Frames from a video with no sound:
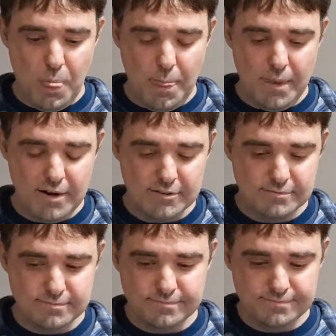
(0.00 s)

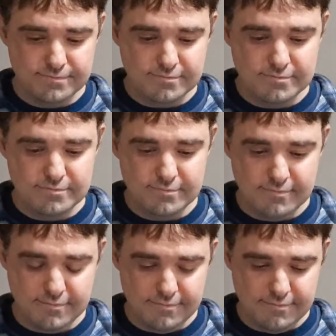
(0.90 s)

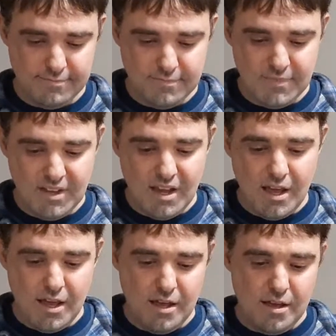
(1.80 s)

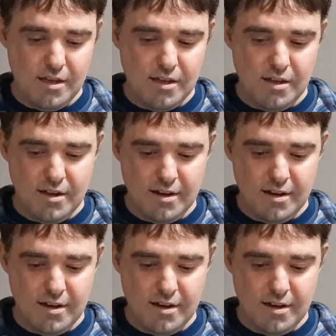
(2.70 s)
(no one is talking)